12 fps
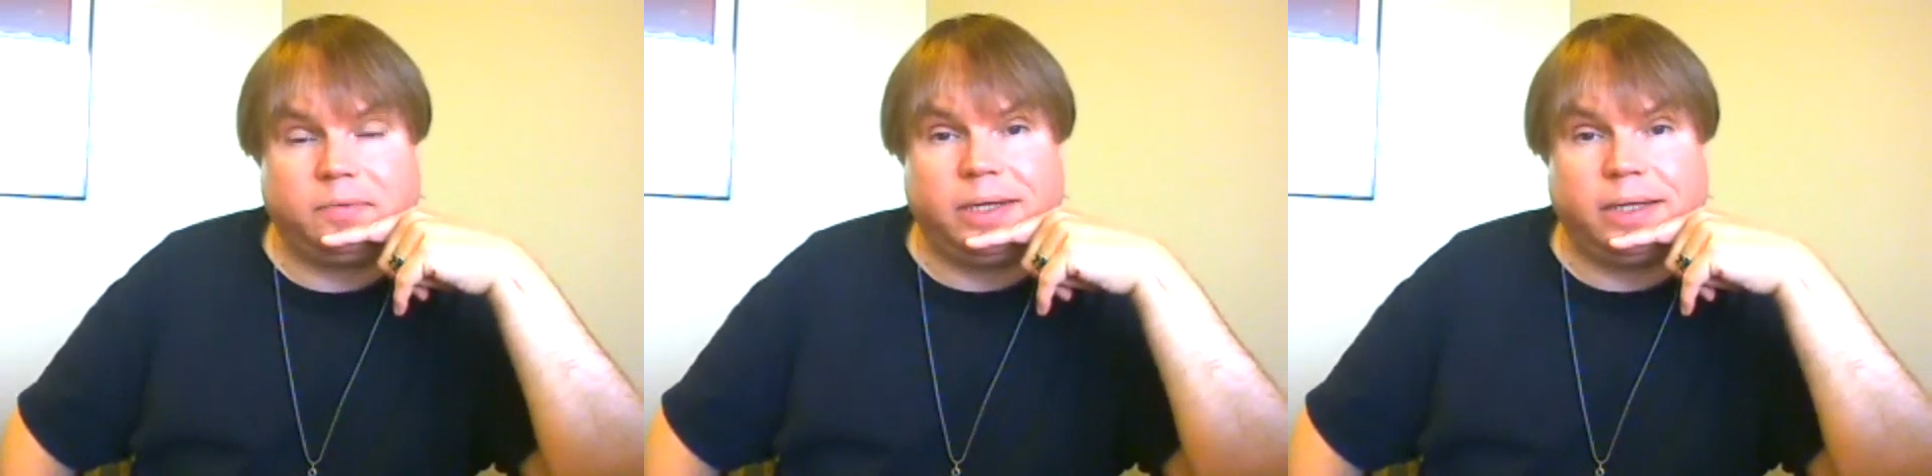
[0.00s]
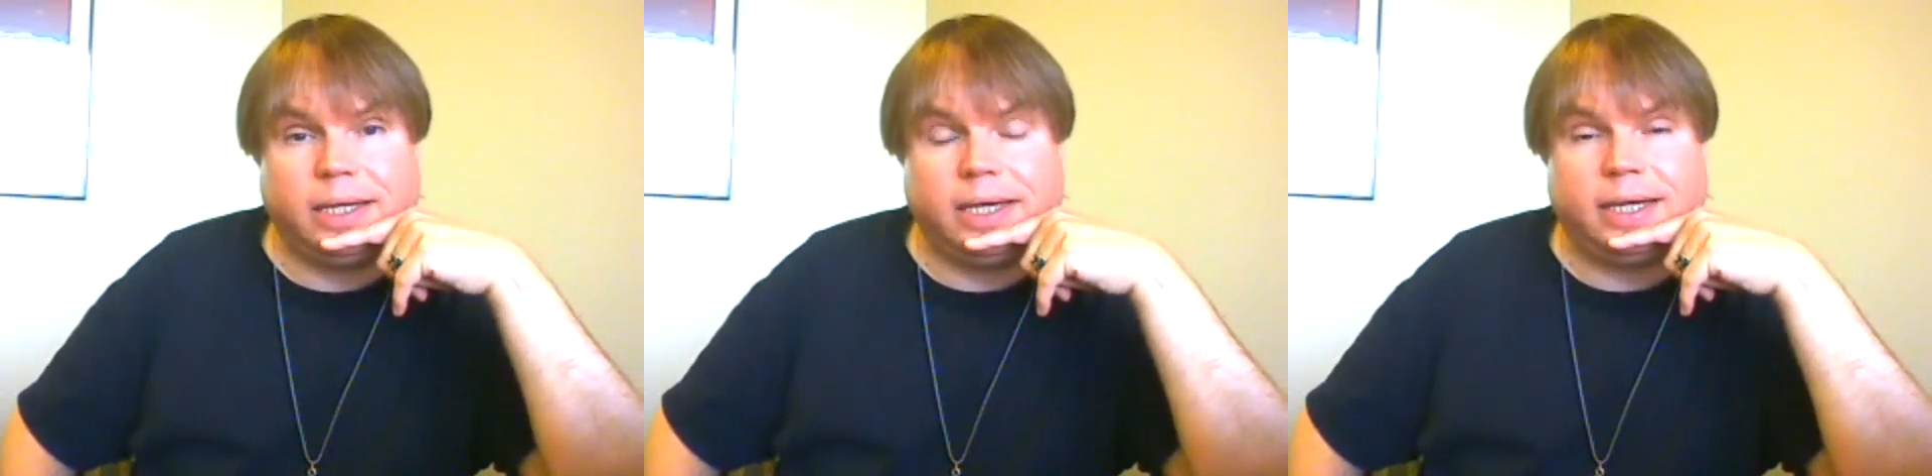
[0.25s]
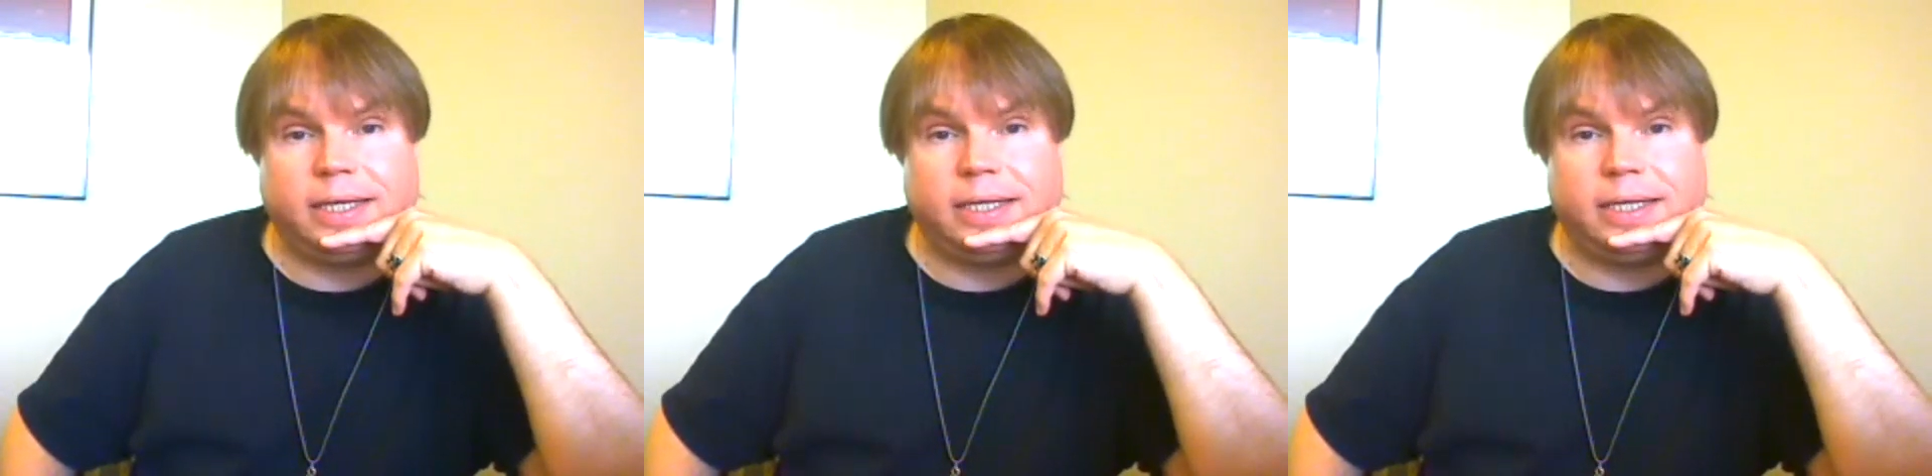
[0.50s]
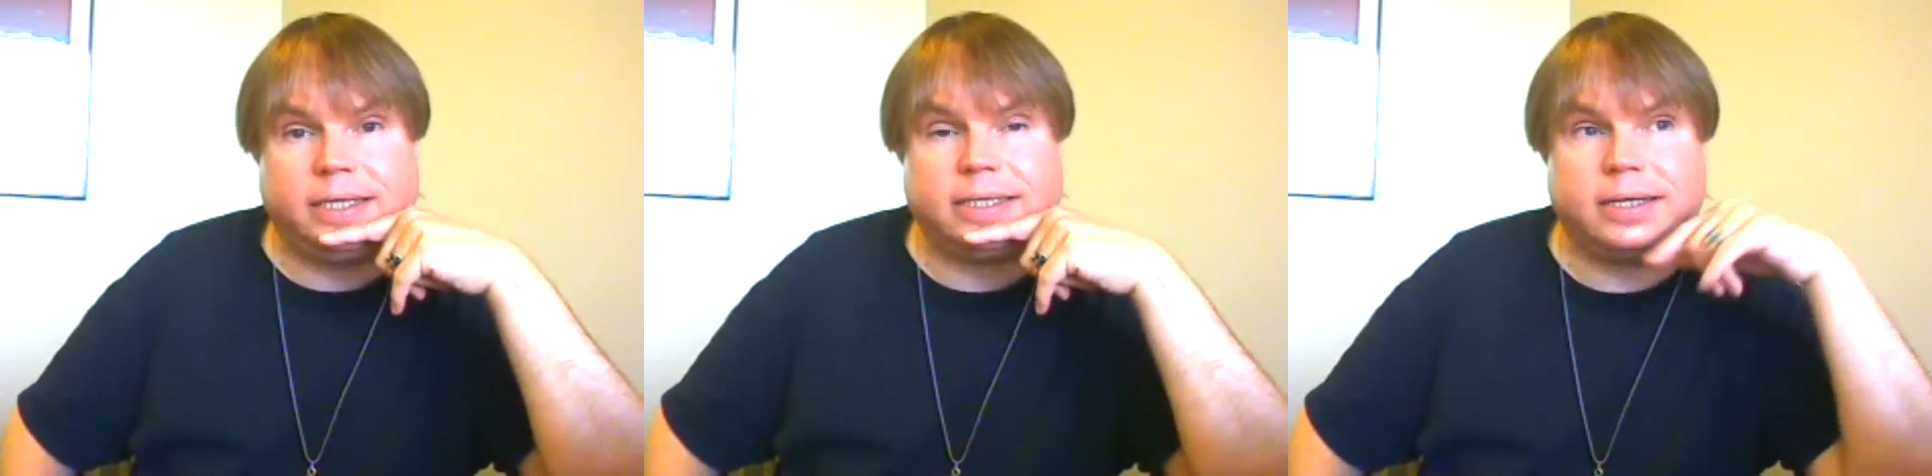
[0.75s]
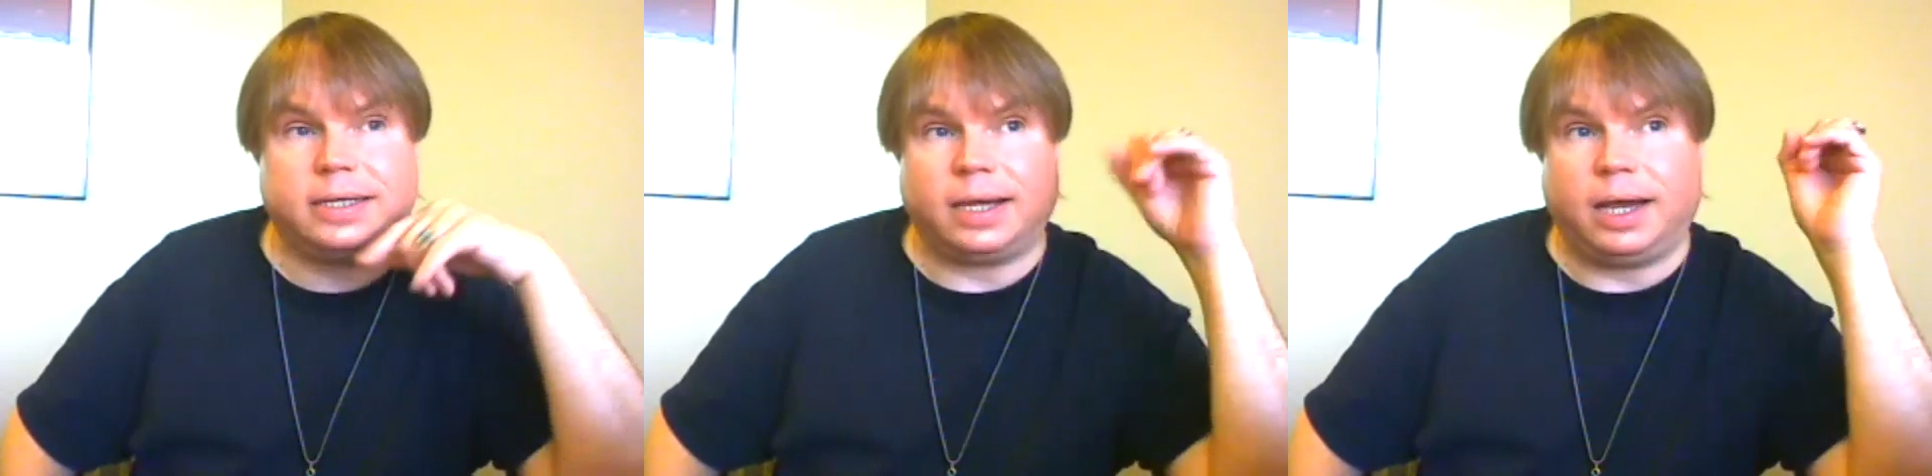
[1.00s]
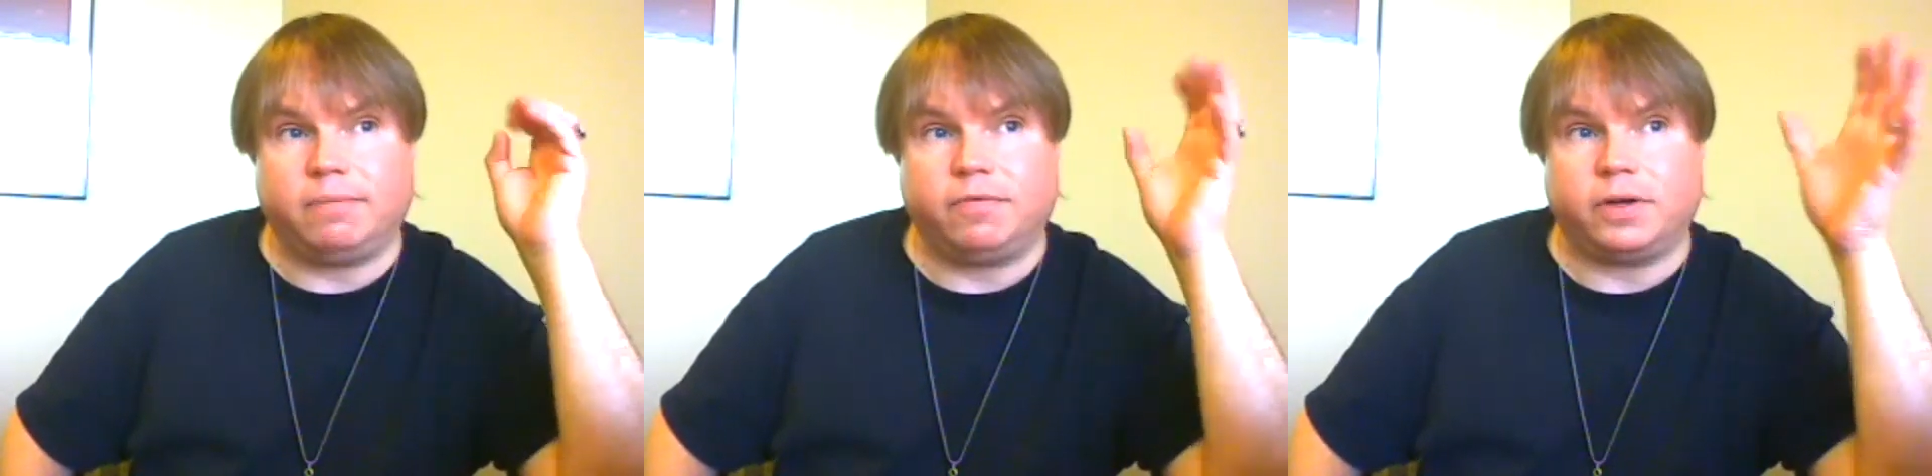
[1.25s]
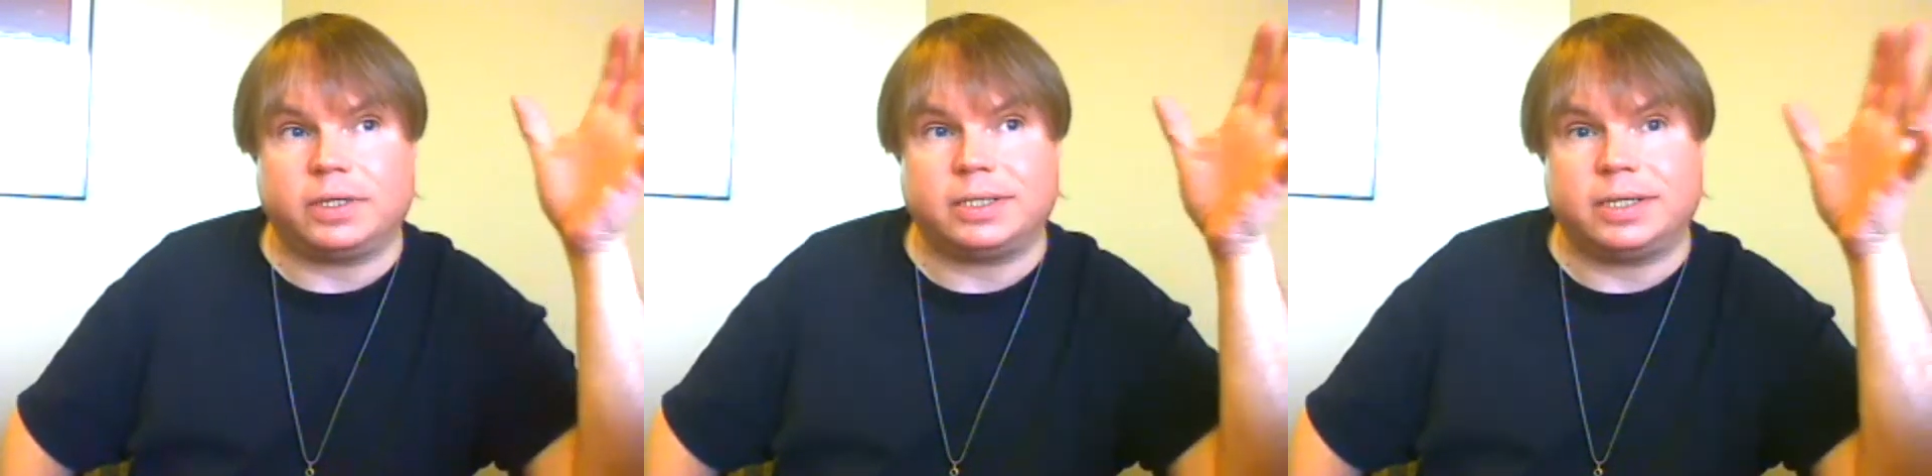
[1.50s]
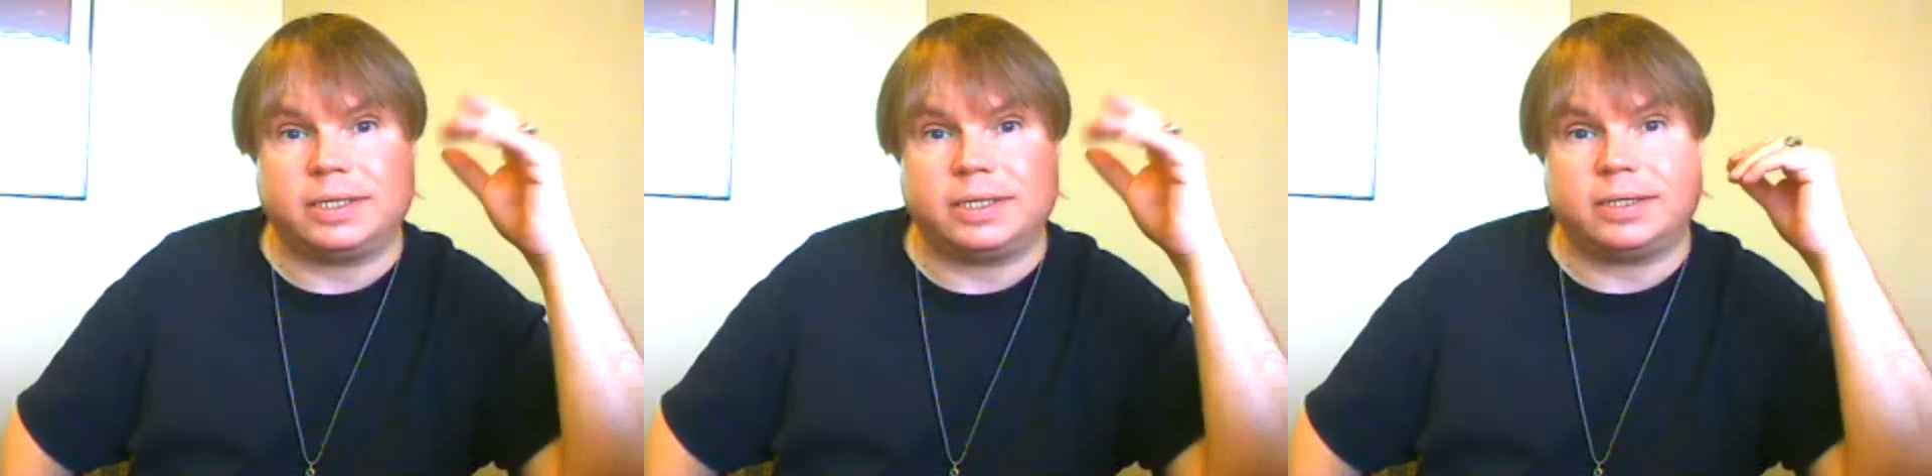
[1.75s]
really is a time for us
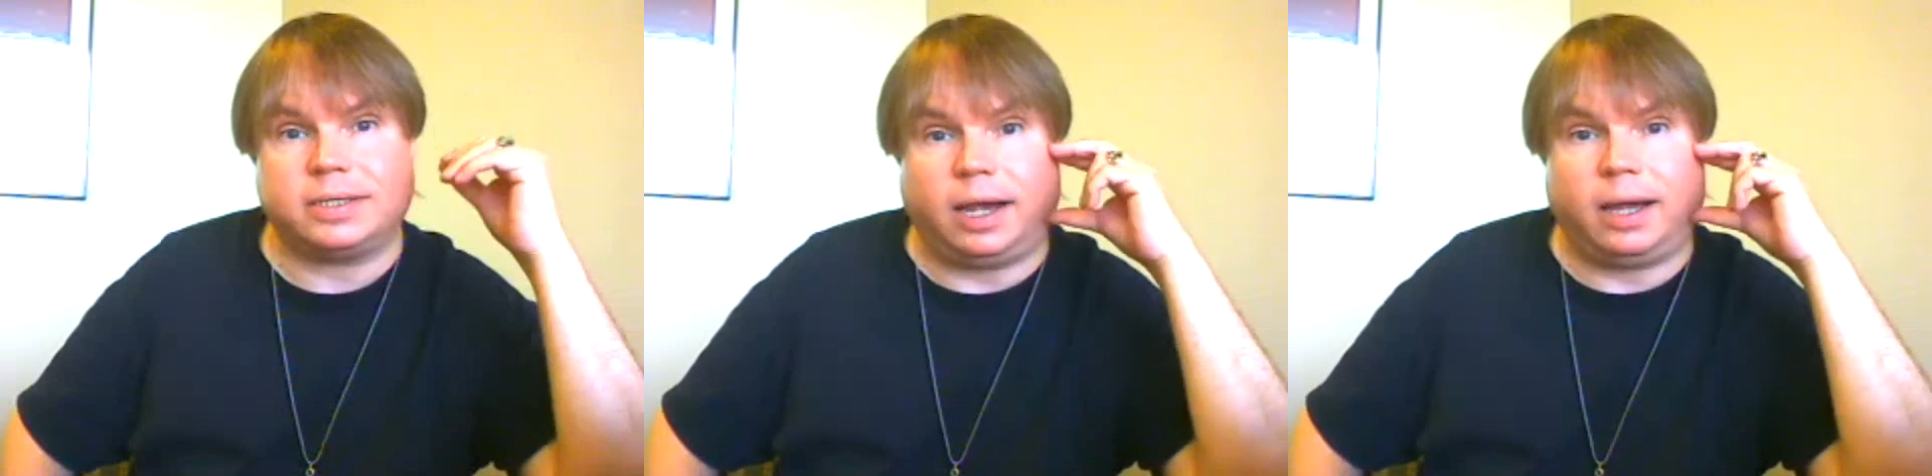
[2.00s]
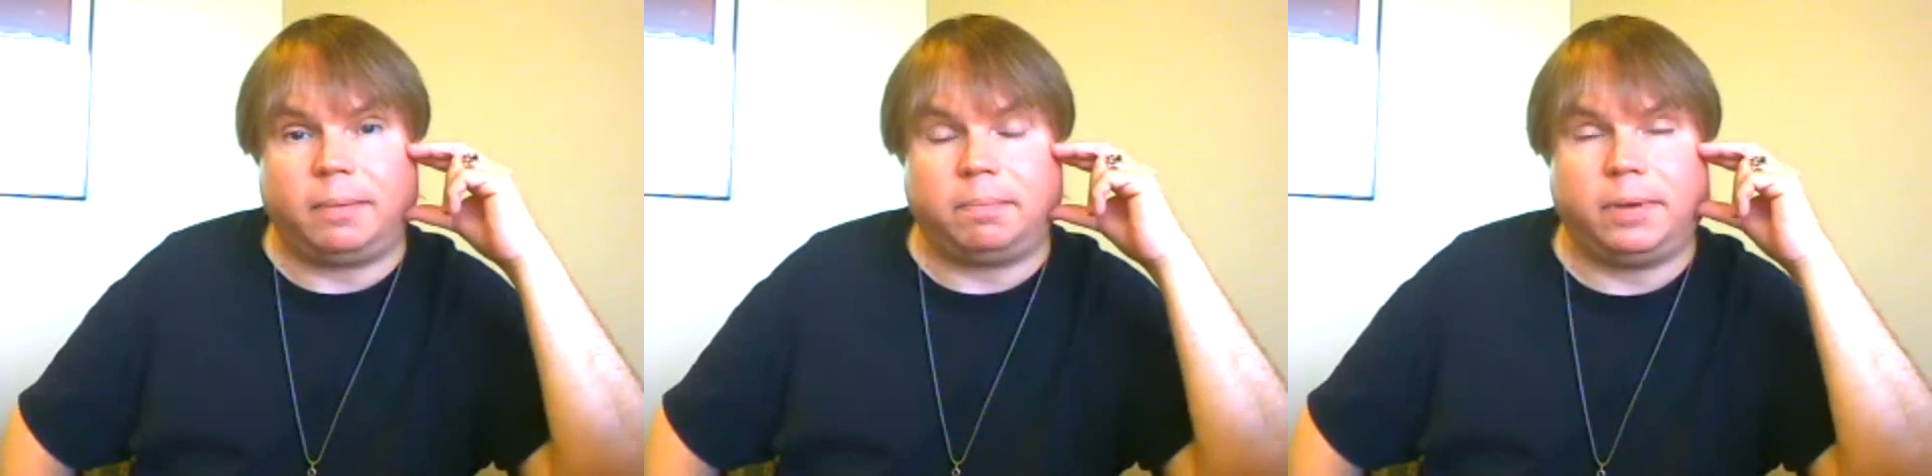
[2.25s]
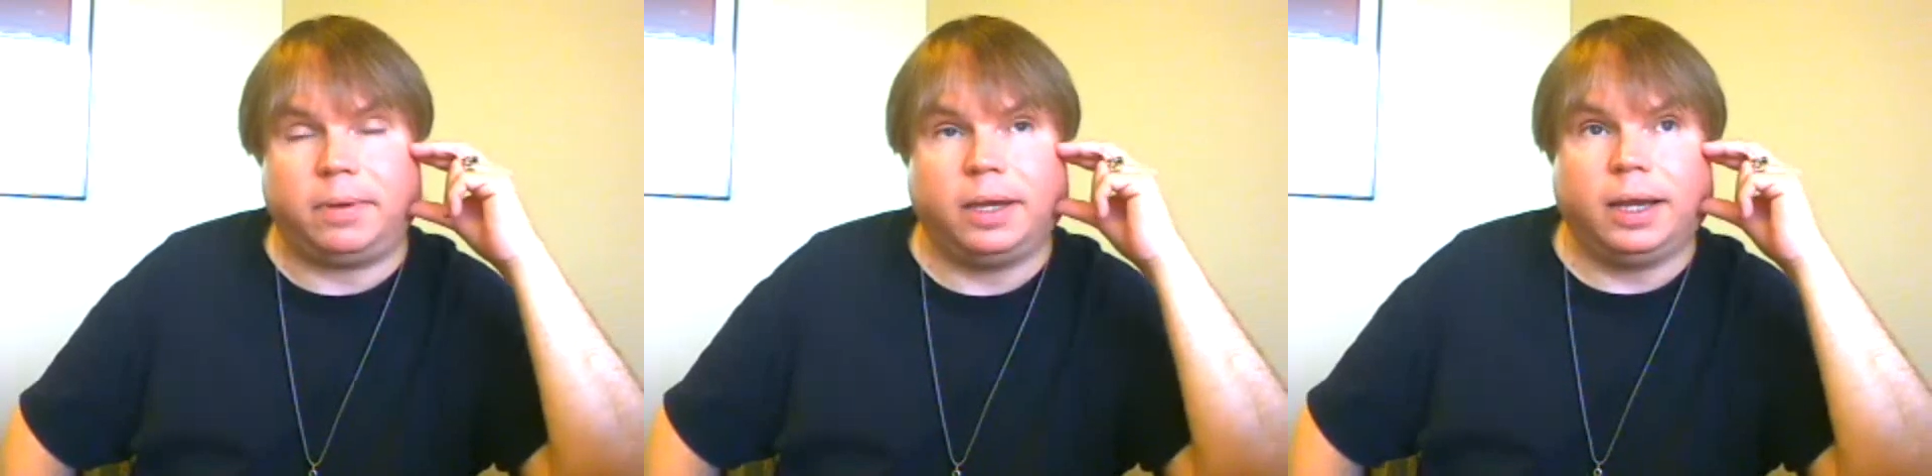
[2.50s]
to stop